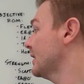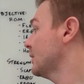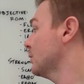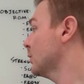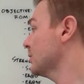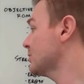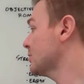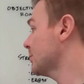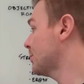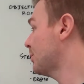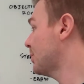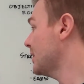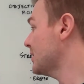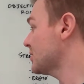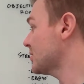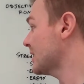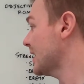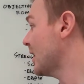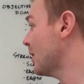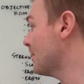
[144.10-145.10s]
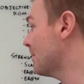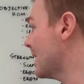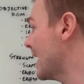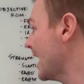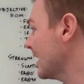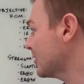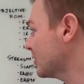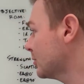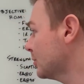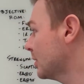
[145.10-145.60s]
What's your pitch count
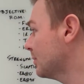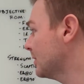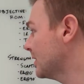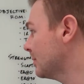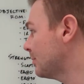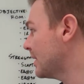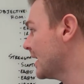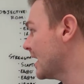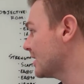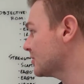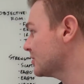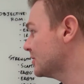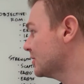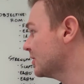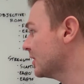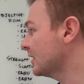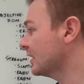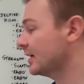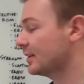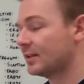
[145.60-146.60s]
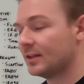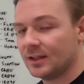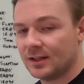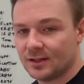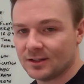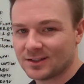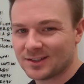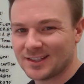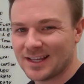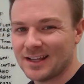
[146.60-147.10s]
maximum in the past year? I like to get
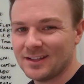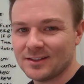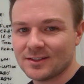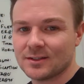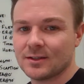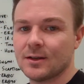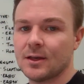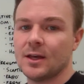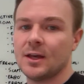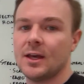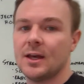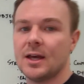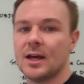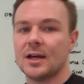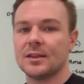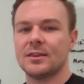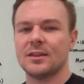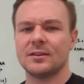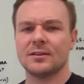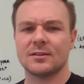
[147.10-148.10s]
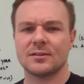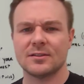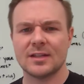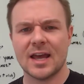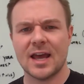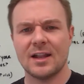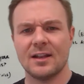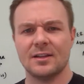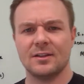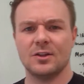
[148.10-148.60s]
a sense. I think the
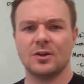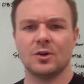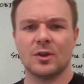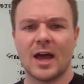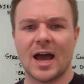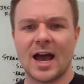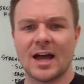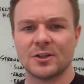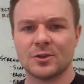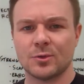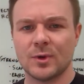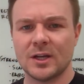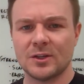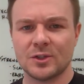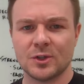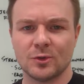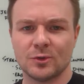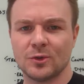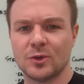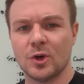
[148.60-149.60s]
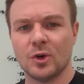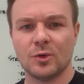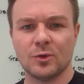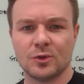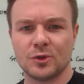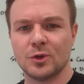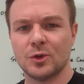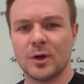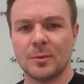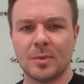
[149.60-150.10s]
stat, the odds ratios
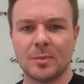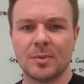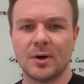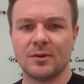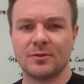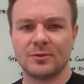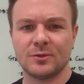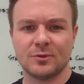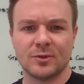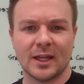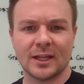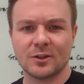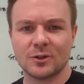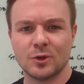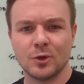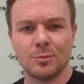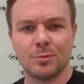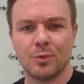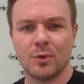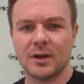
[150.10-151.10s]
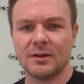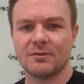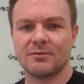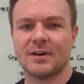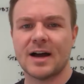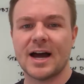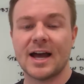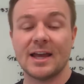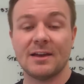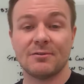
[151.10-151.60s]
shoot up above like
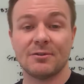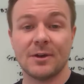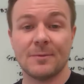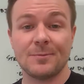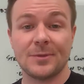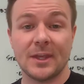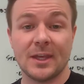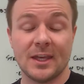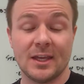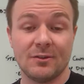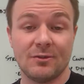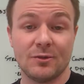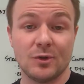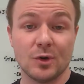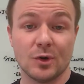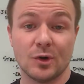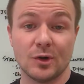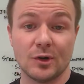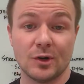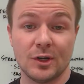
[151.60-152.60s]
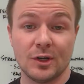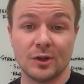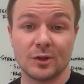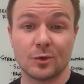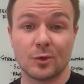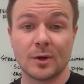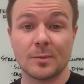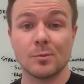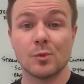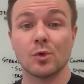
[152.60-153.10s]
2.5 if you're
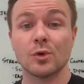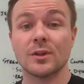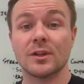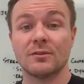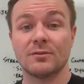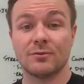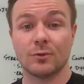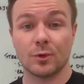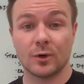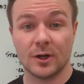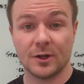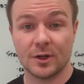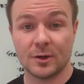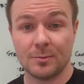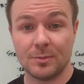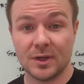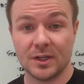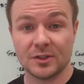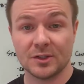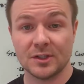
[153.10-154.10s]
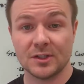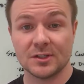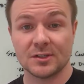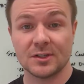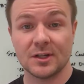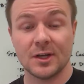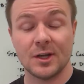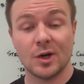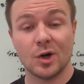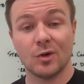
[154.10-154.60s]
throwing more than 400
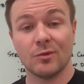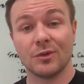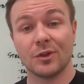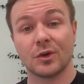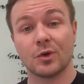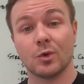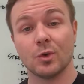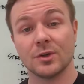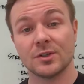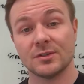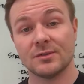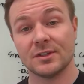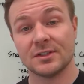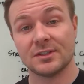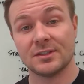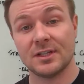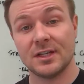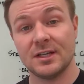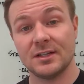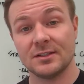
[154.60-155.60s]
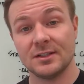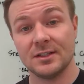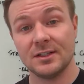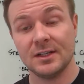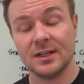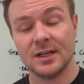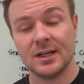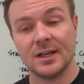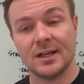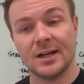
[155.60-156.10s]
pitches over the course of a
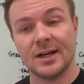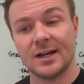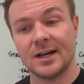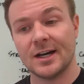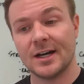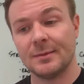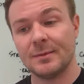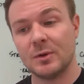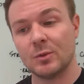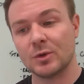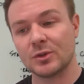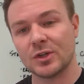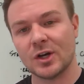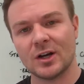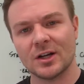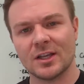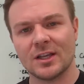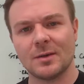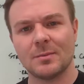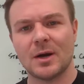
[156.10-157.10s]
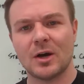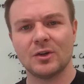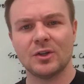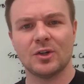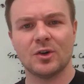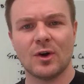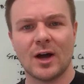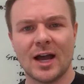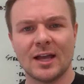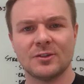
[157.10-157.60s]
season. And we're talking about,
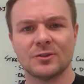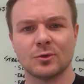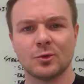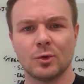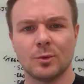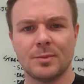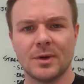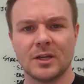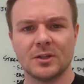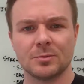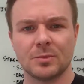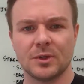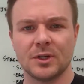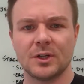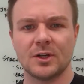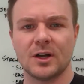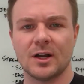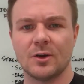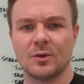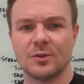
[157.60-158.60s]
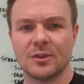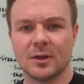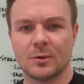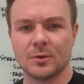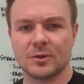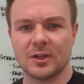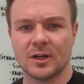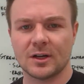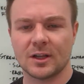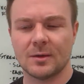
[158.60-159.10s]
high school baseball here. I don't think
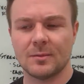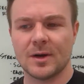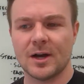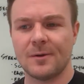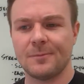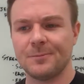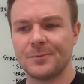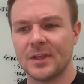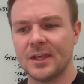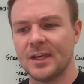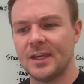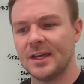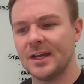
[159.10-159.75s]
we're talking about